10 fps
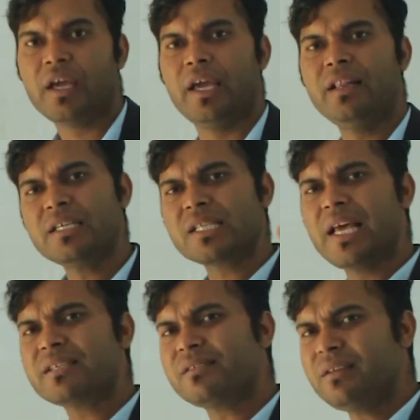In this
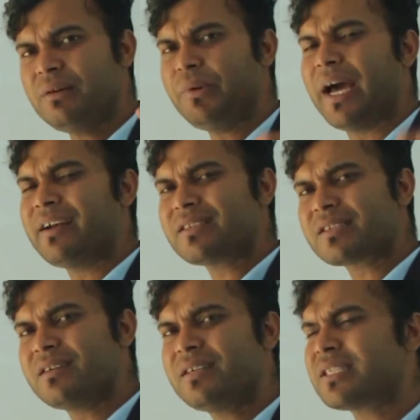lesson, we are
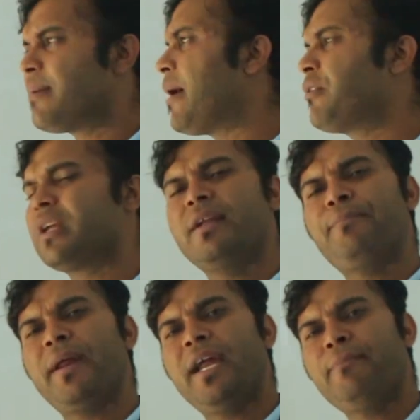discussed about the
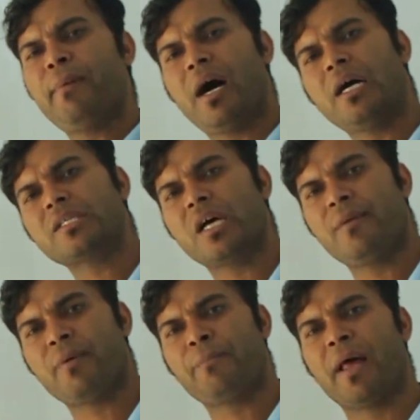different parts
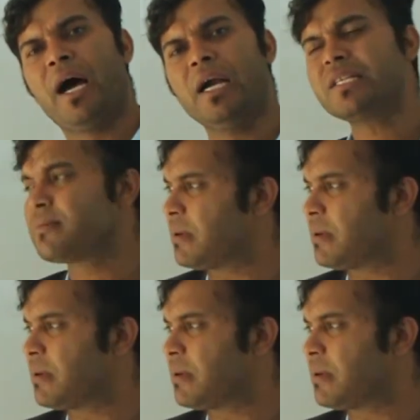of a plants.